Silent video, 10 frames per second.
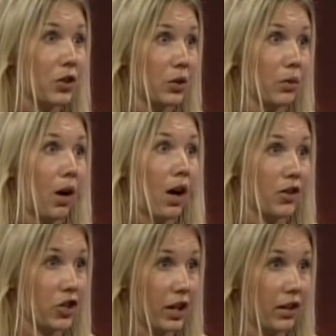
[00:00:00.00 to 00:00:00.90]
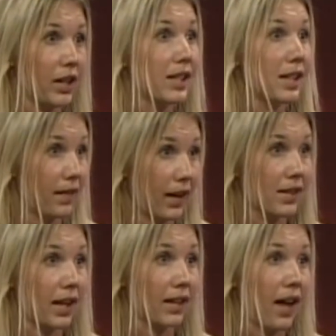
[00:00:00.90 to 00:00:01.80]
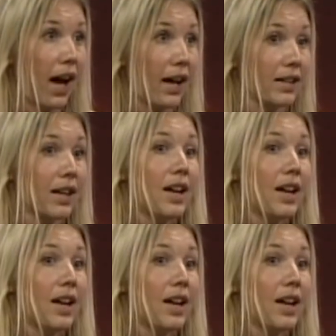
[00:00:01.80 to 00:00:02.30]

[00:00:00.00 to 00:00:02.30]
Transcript: to our charities and things like that.